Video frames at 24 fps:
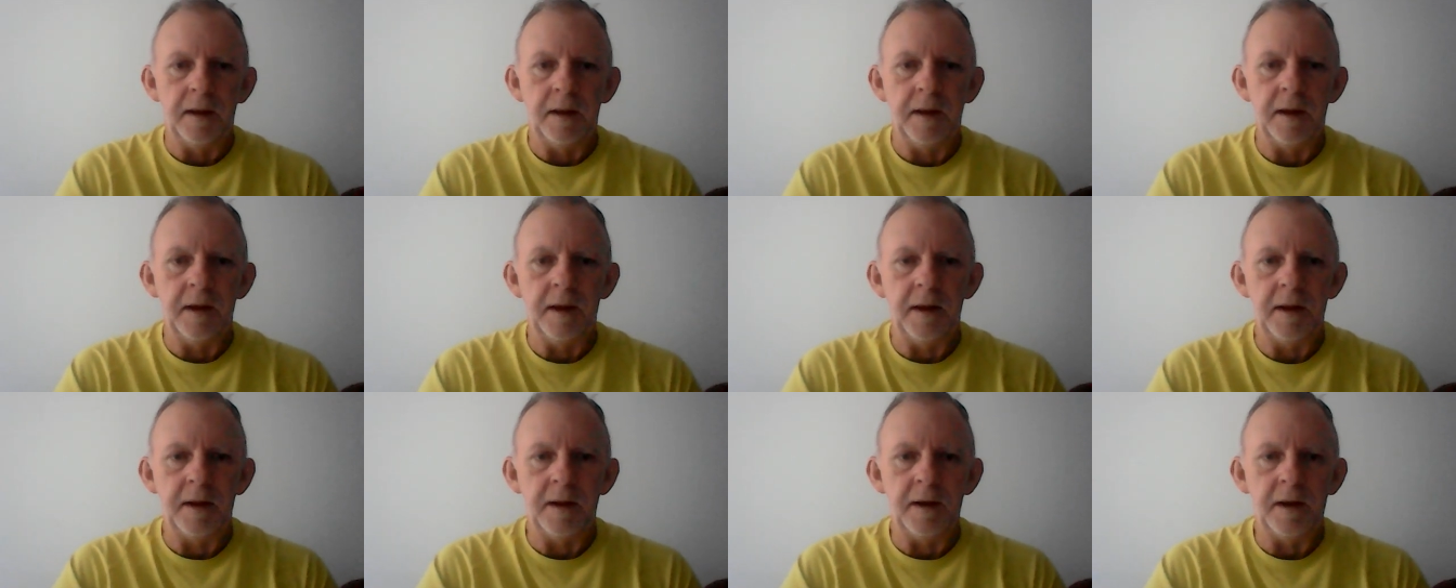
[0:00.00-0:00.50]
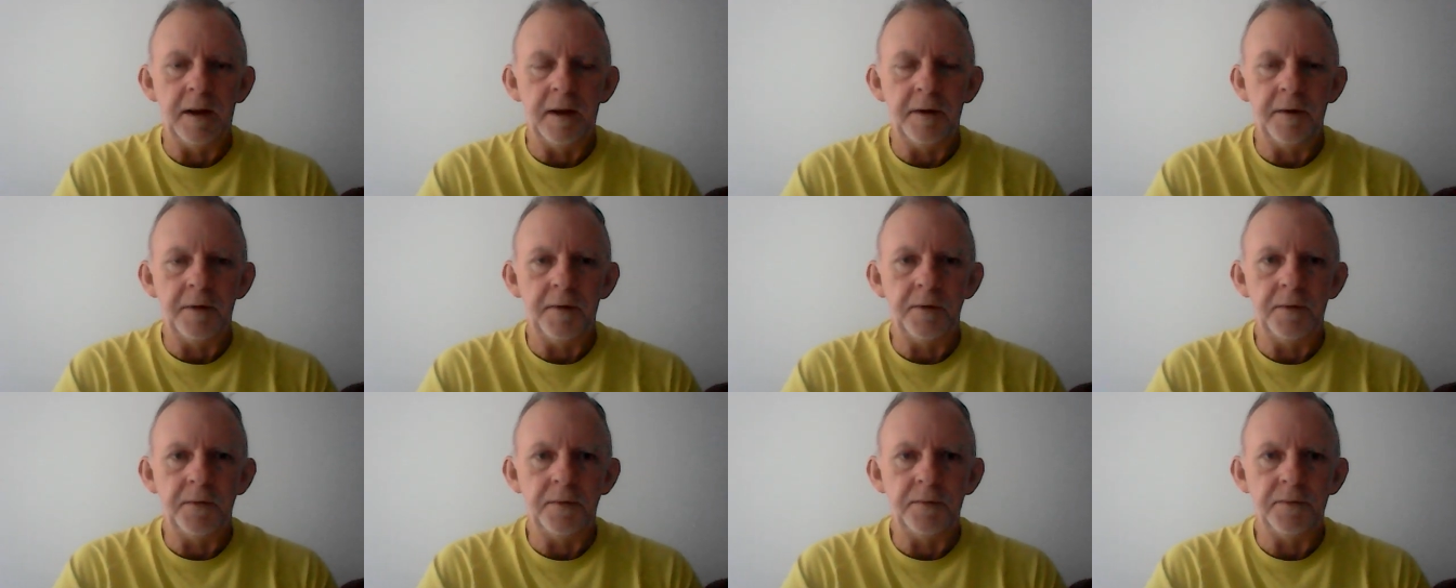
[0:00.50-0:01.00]

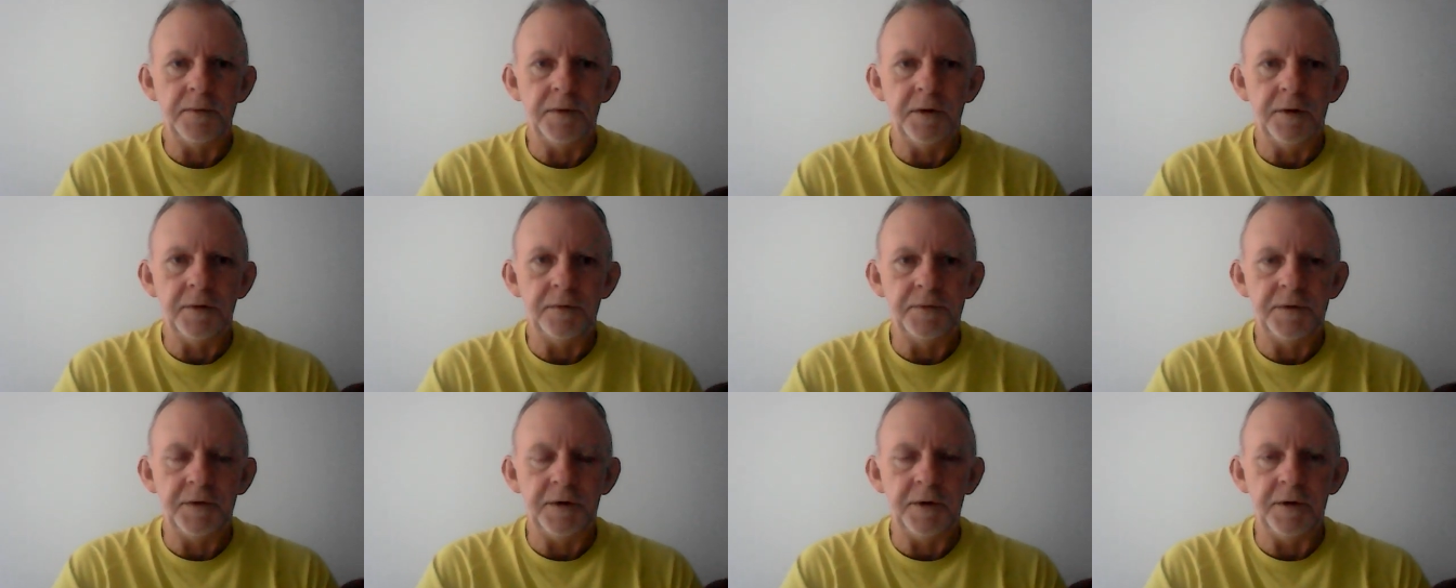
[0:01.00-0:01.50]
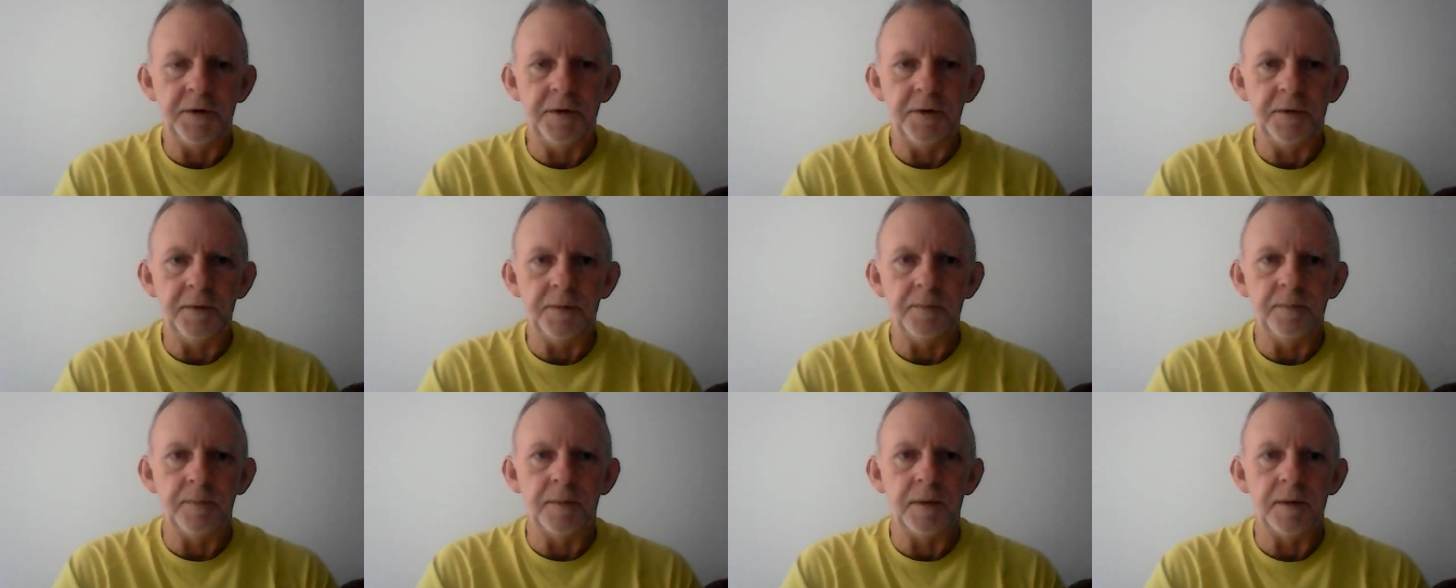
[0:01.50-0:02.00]
Hello,
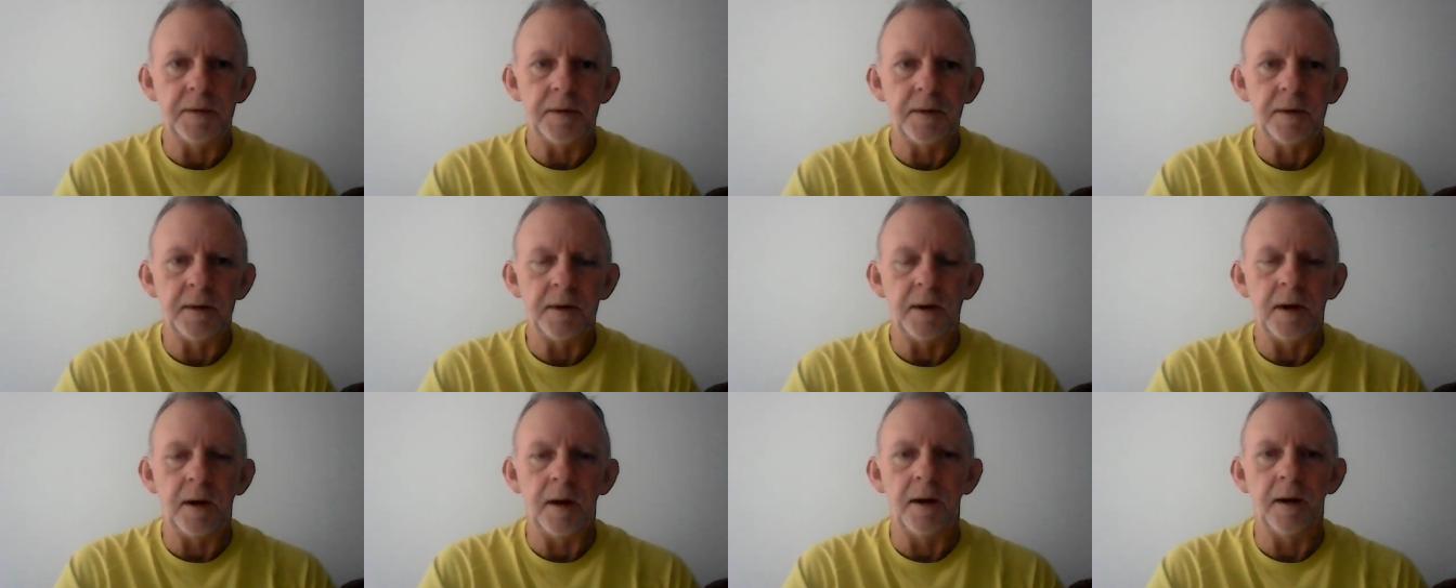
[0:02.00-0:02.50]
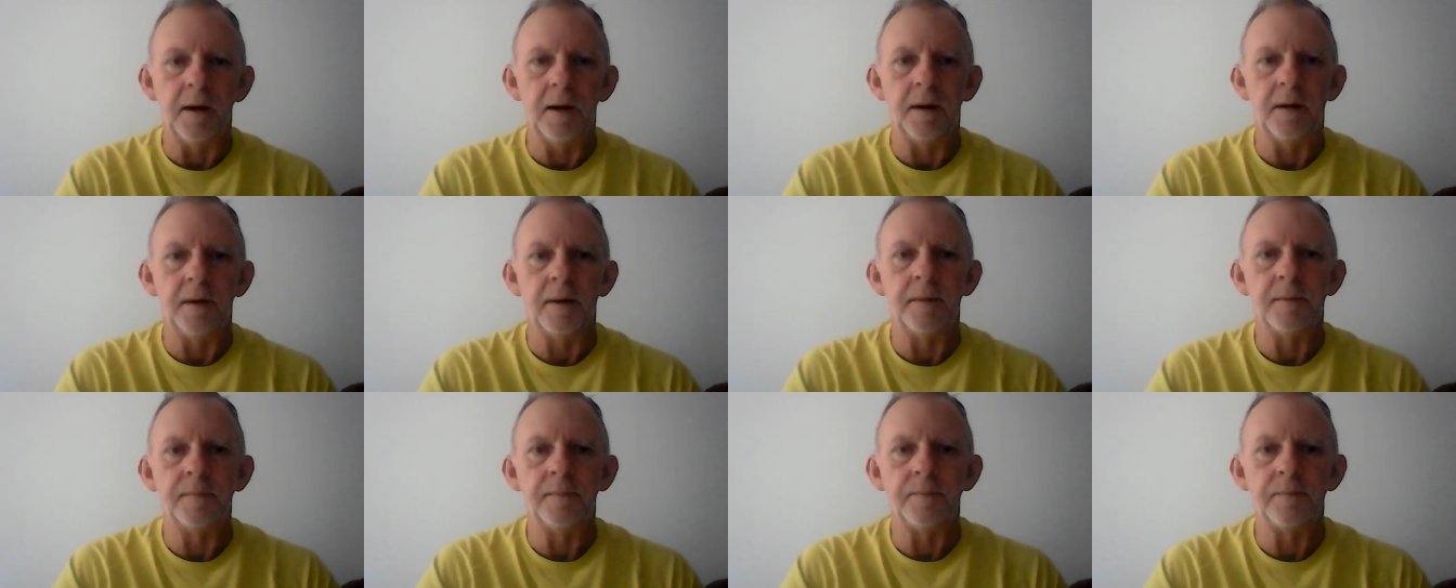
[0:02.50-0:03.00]
YouTube.
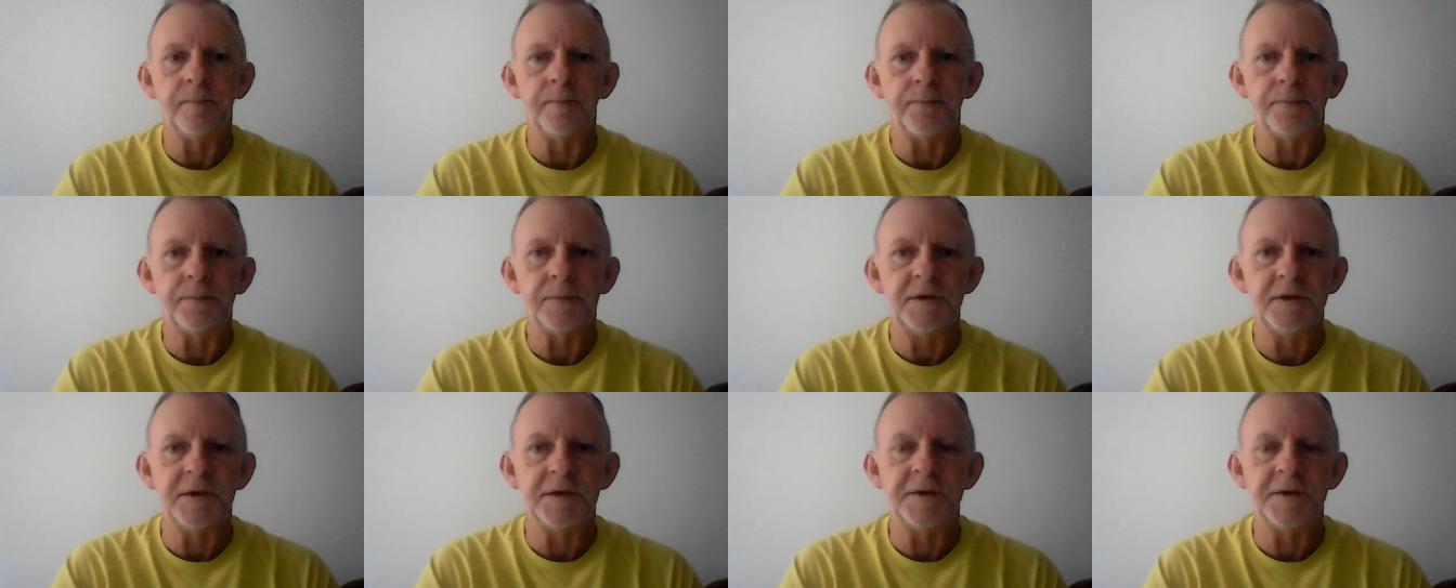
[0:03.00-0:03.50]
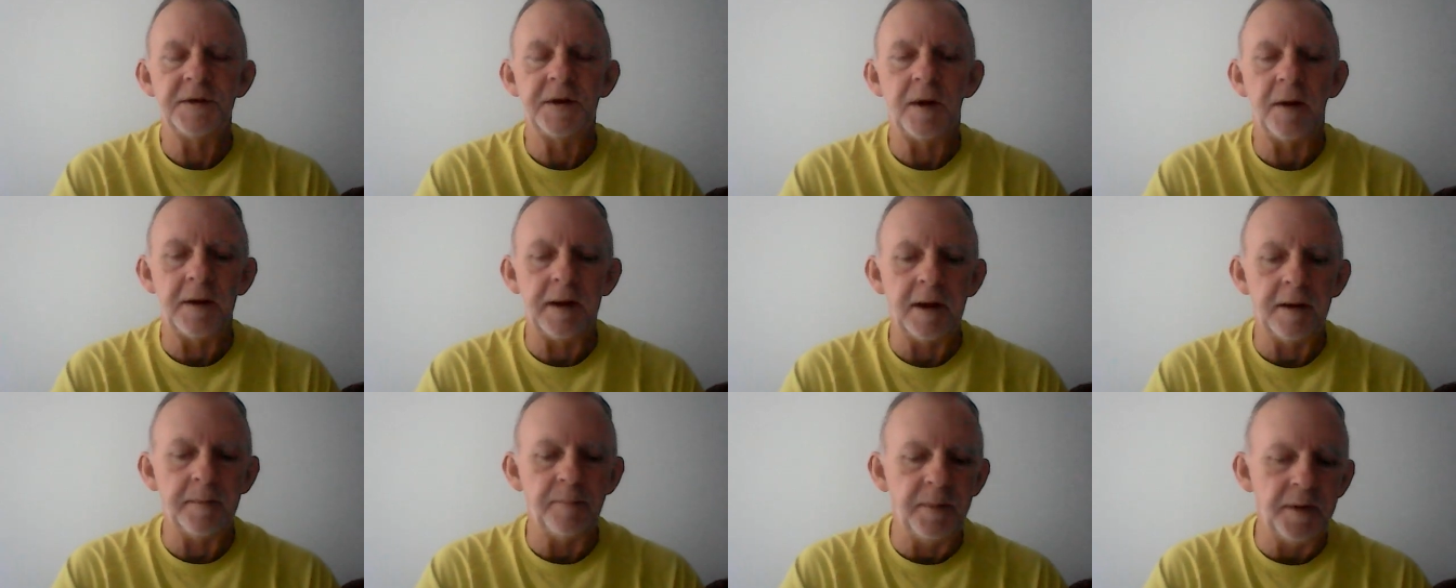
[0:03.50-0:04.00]
Uh, just
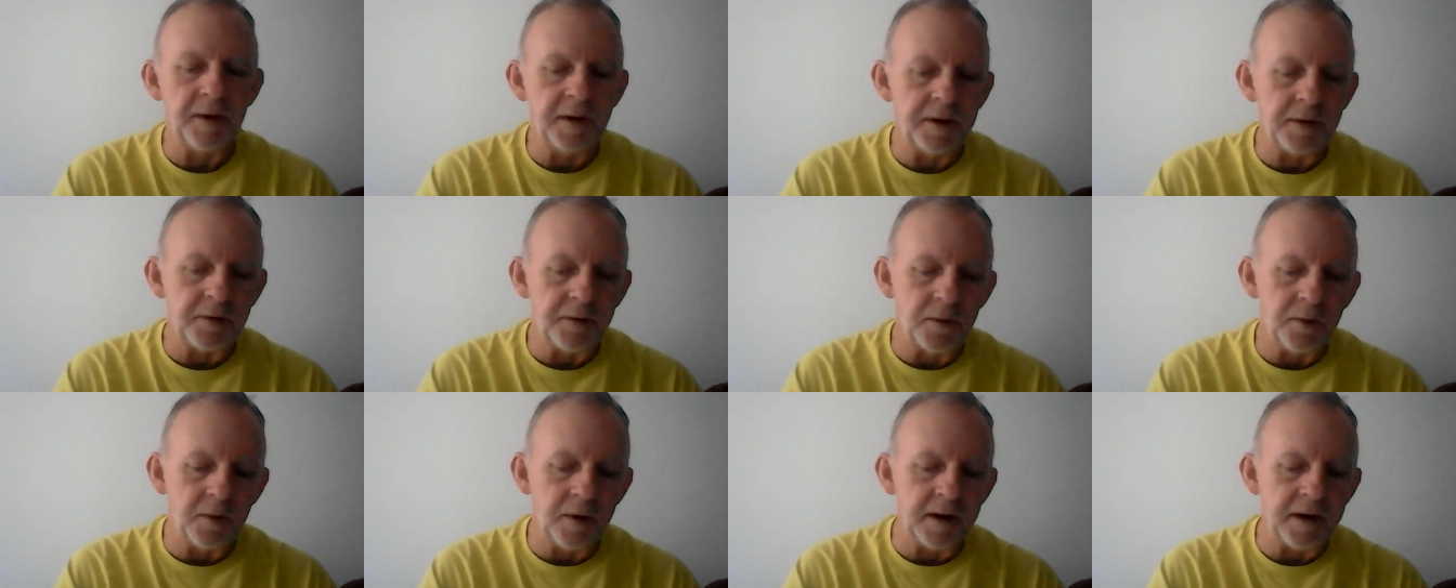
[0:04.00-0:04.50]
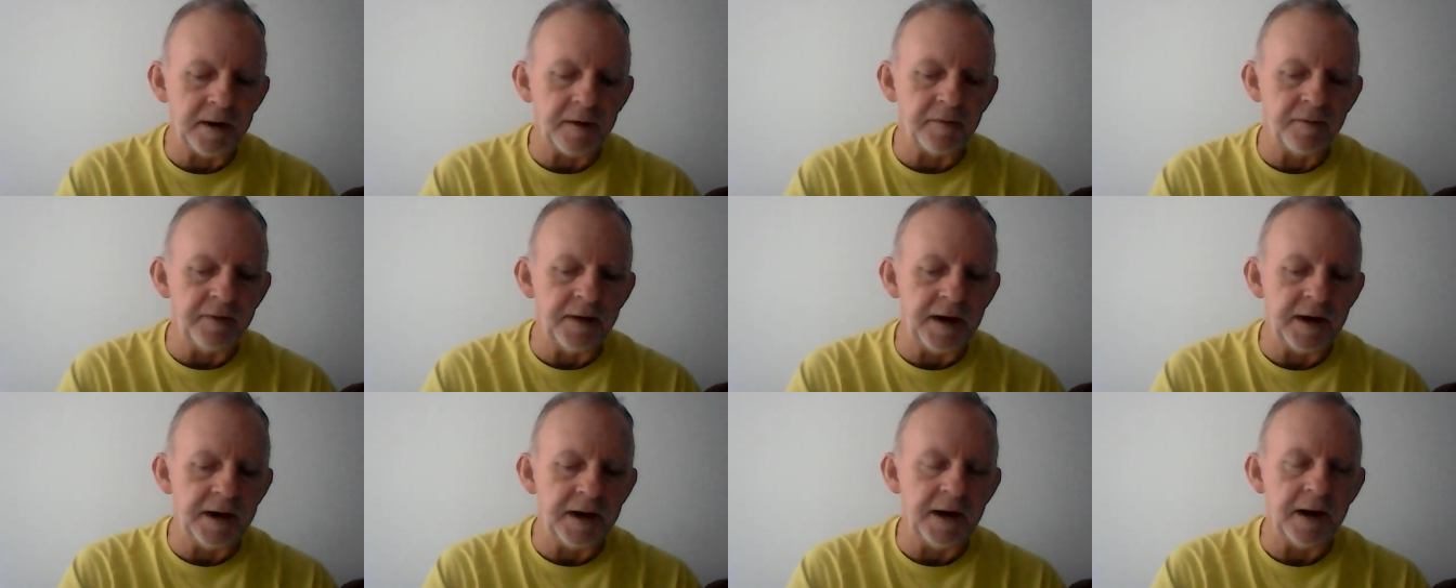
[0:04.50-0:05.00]
thought I'd put a quick
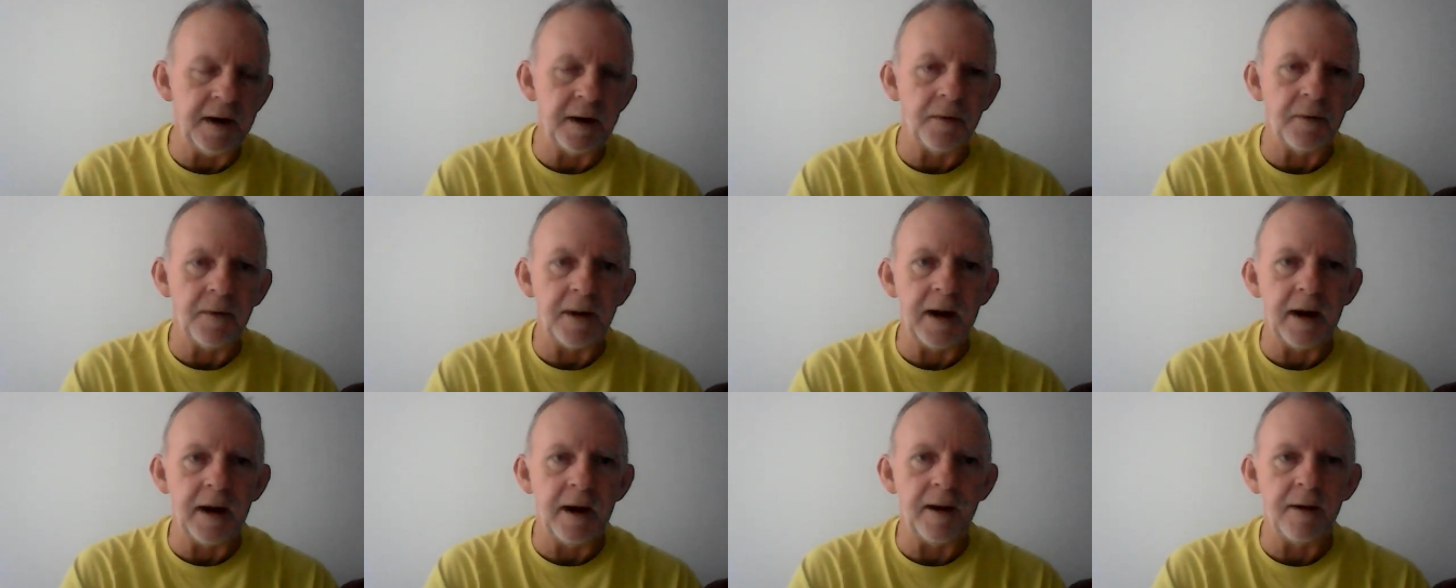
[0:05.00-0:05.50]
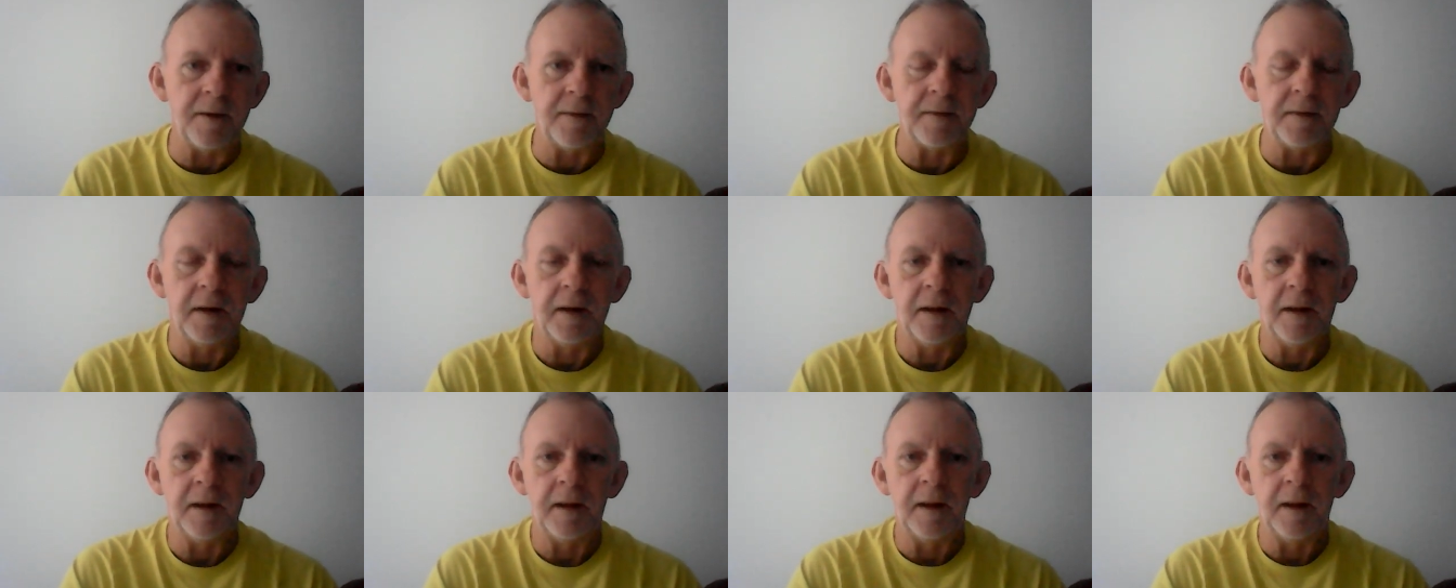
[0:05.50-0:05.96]
video out.